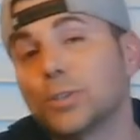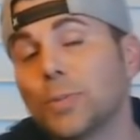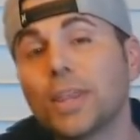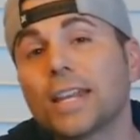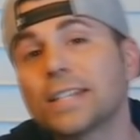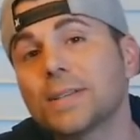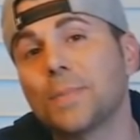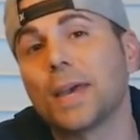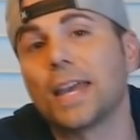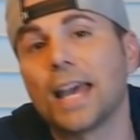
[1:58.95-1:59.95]
And so be that as it
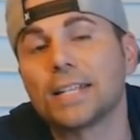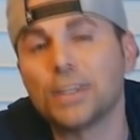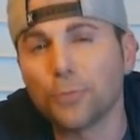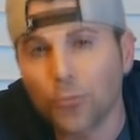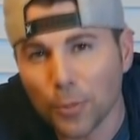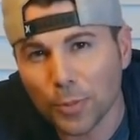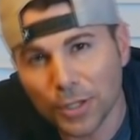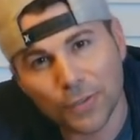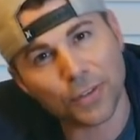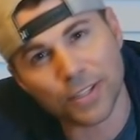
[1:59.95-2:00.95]
may, as a firm
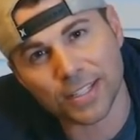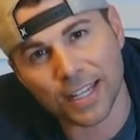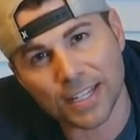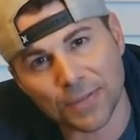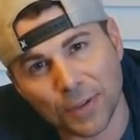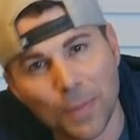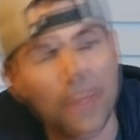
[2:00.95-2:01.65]
believer in the scientific